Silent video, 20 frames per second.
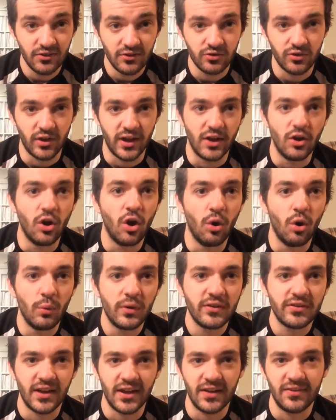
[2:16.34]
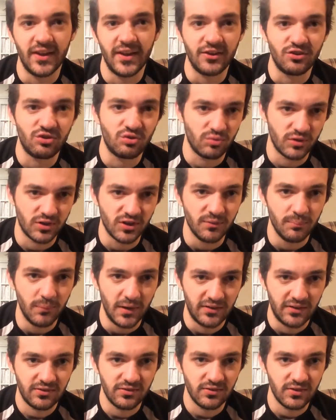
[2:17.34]
So I always had that trick up
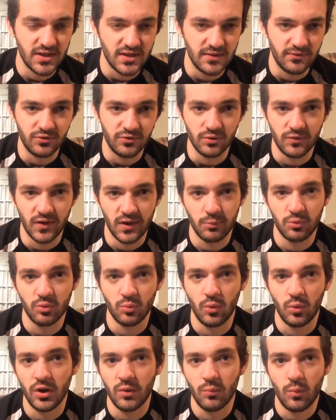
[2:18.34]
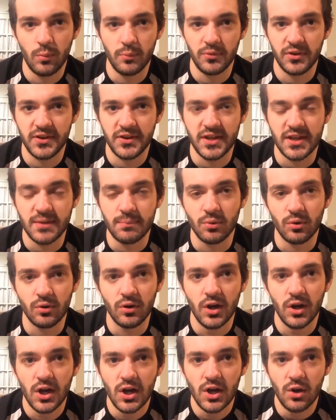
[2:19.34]
my sleeve. So if I was one-on-one with the
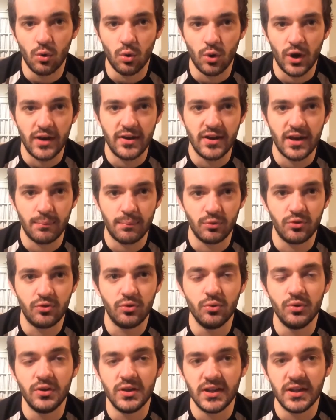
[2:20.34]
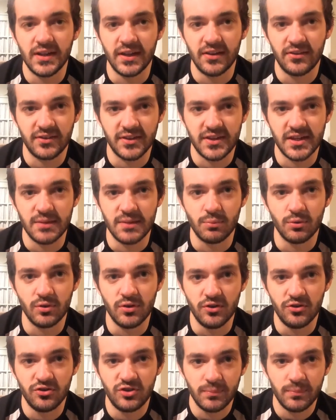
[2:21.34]
keeper or had an opportunity against the keeper
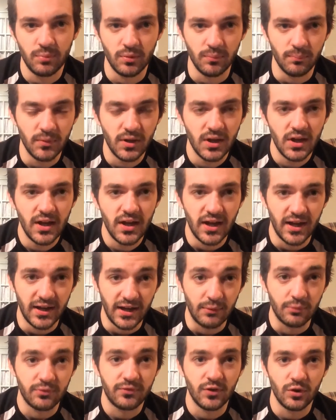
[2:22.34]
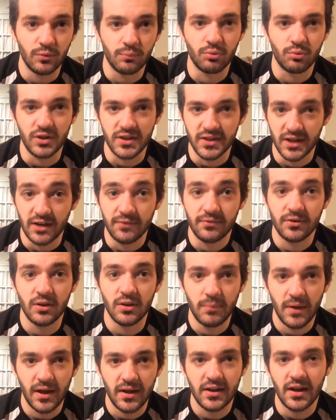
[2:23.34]
to chip him and I was feeling pretty
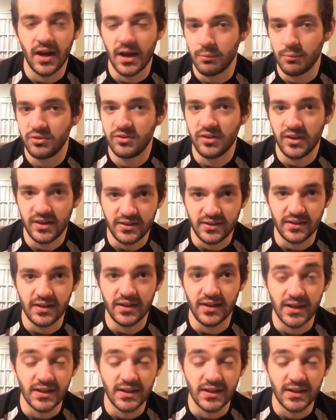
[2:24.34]
confident about it, I would take it.